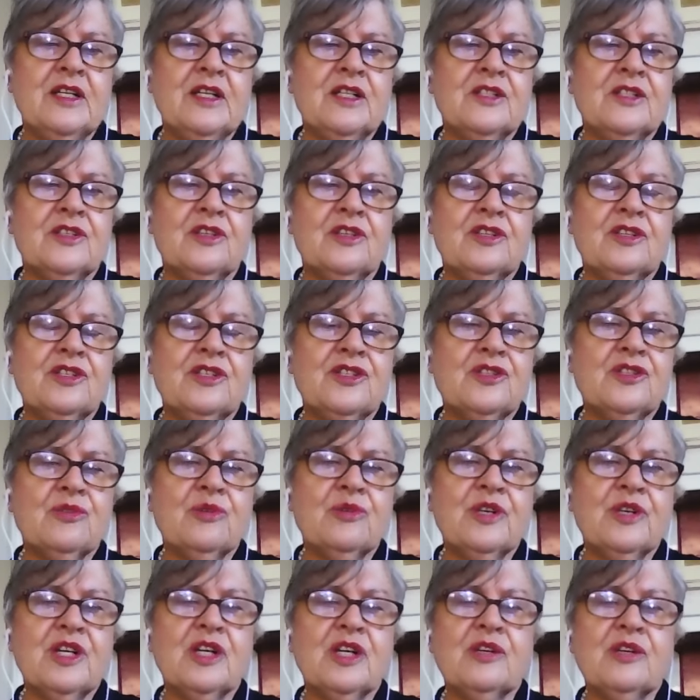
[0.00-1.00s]
So destroy and
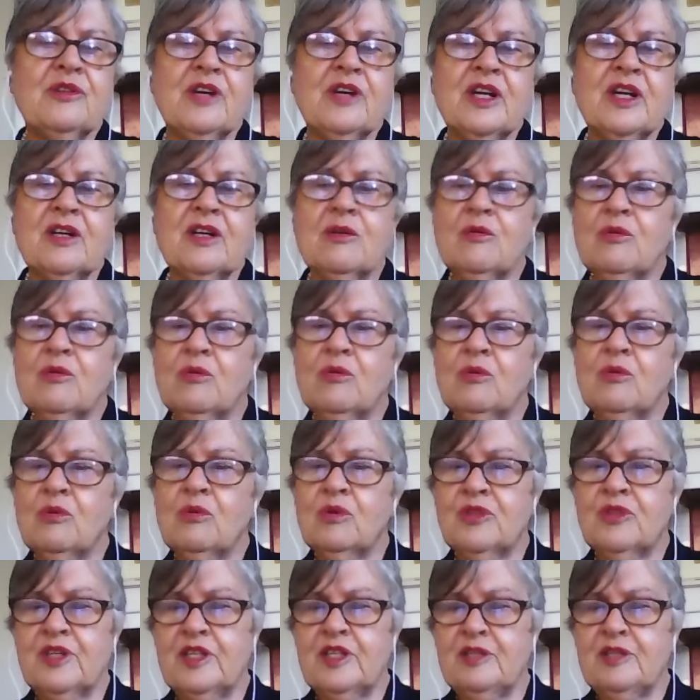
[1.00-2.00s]
uncreate all
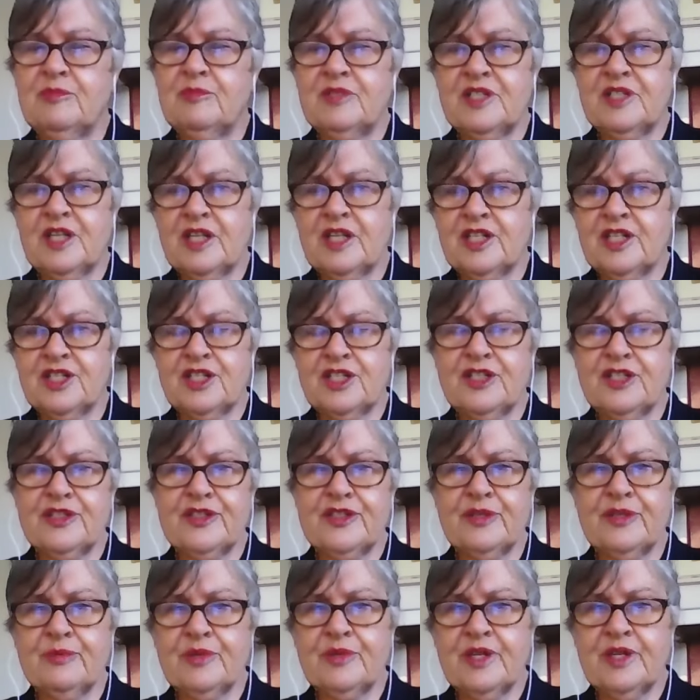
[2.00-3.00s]
the limitations
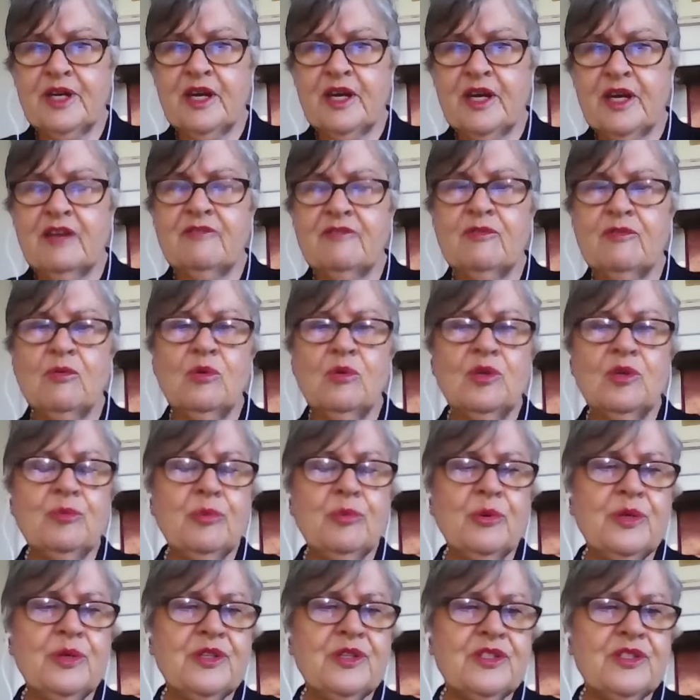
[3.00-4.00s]
that we have, all the
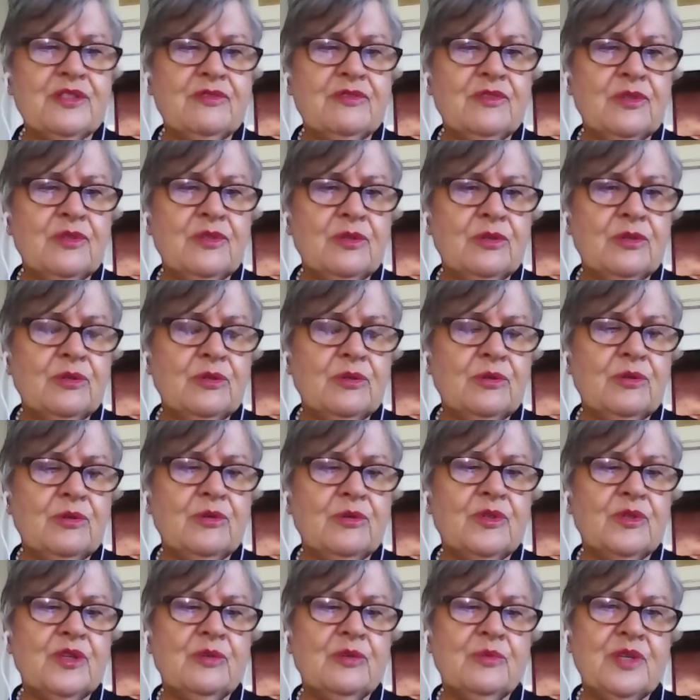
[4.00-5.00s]
points of view
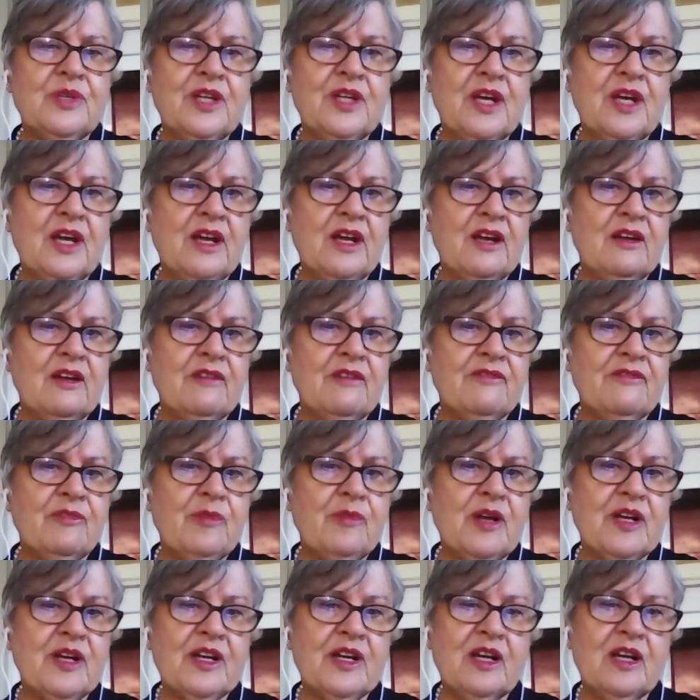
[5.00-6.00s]
that we have
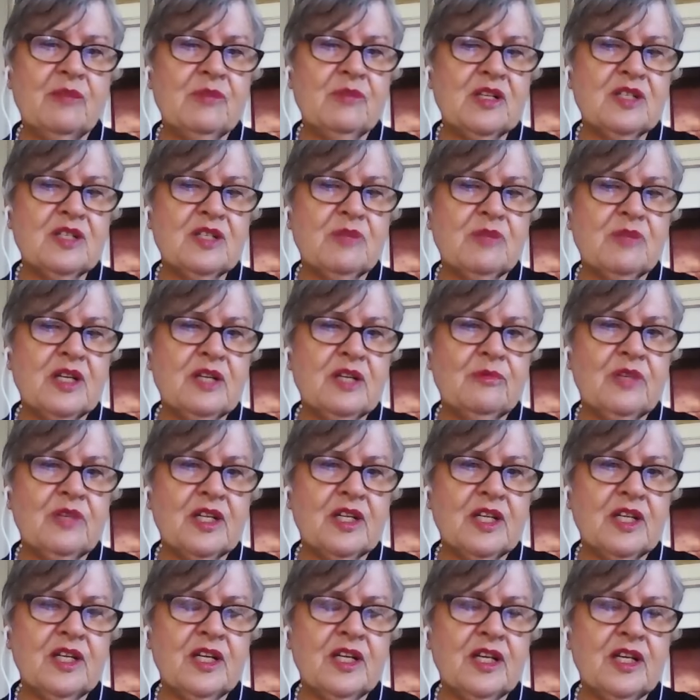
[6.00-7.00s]
about how much money we
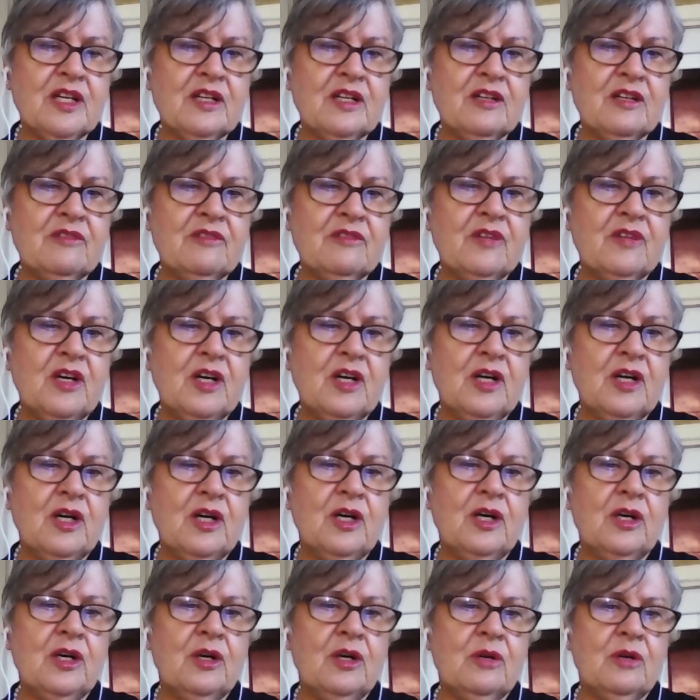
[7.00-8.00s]
can have.
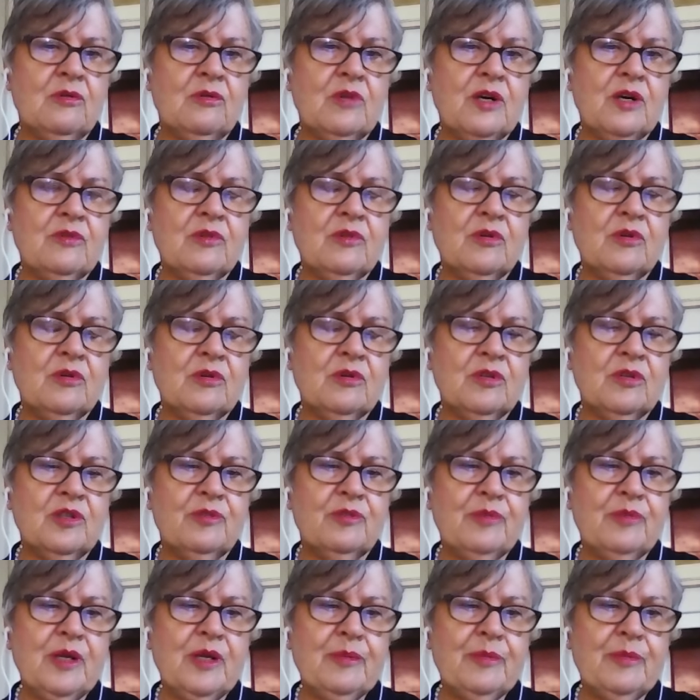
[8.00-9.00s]
Right, wrong, good,
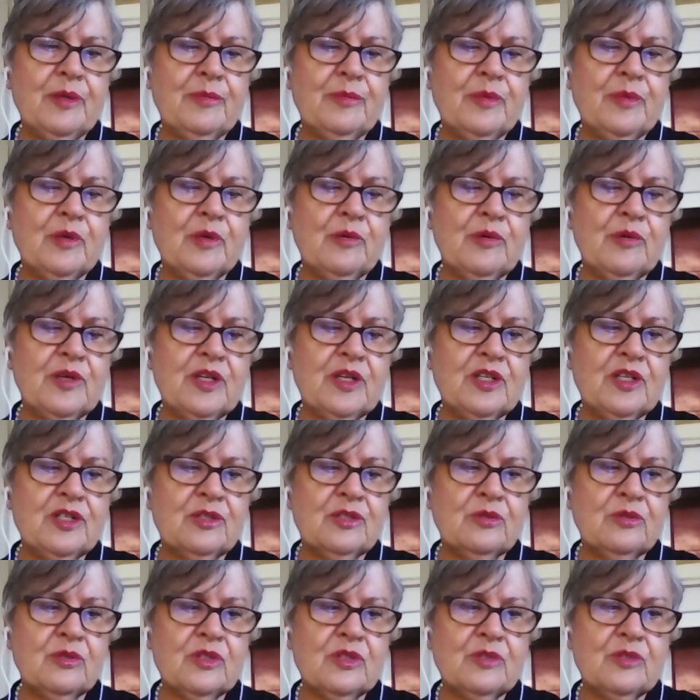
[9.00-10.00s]
bad, pop, all nine,
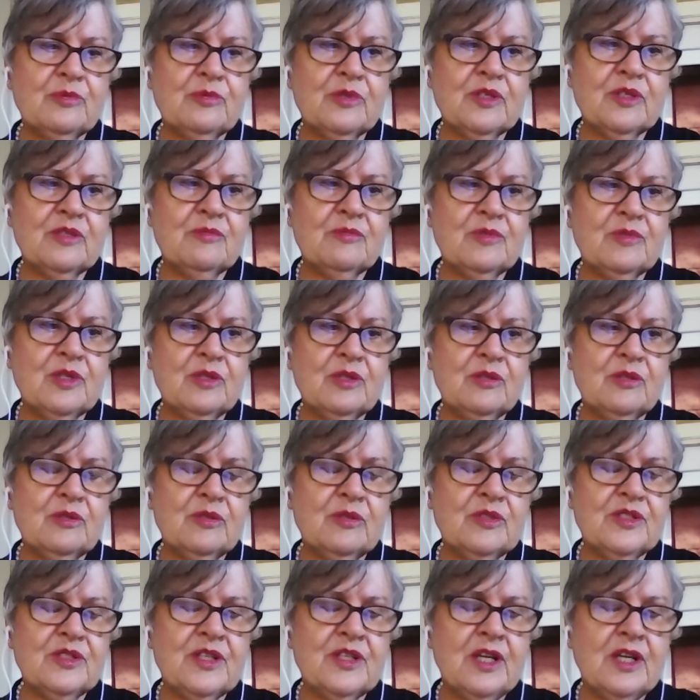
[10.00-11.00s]
short, squares, and
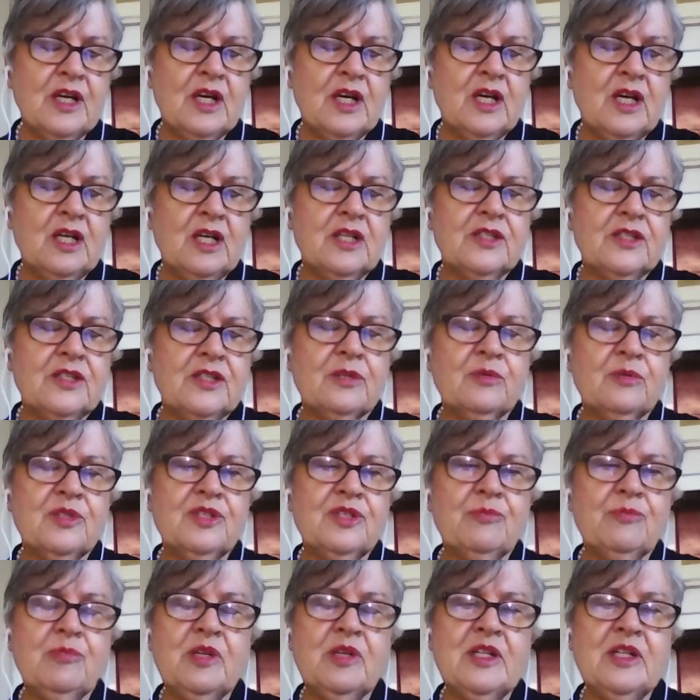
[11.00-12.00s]
beyonds. So would you
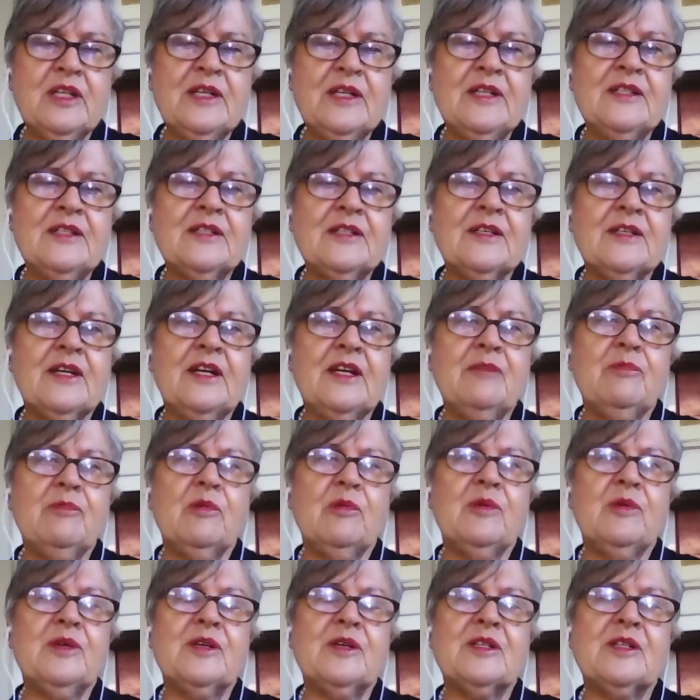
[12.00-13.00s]
please keep
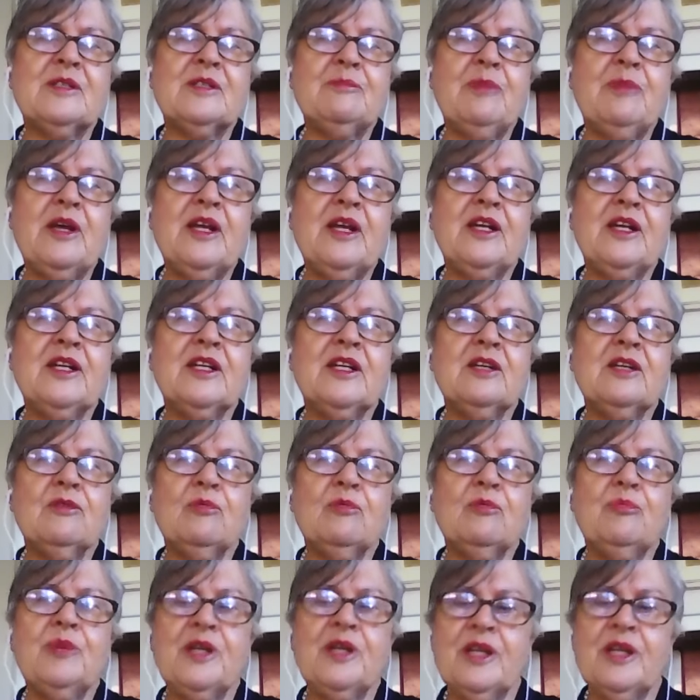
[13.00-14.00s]
on expanding your
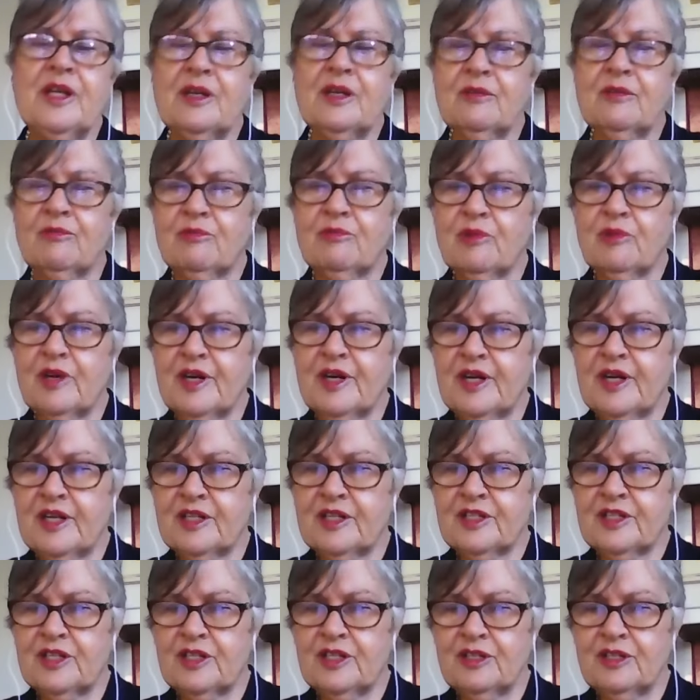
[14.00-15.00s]
being right out
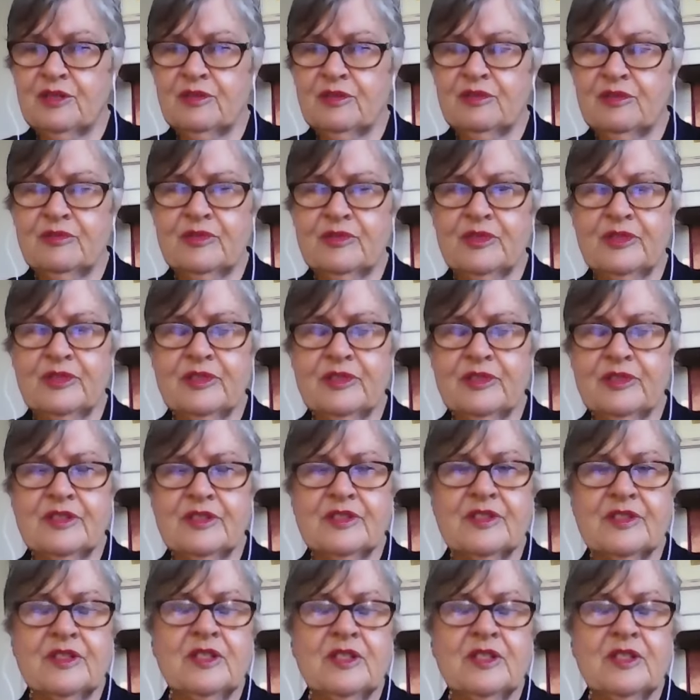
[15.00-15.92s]
to the universe?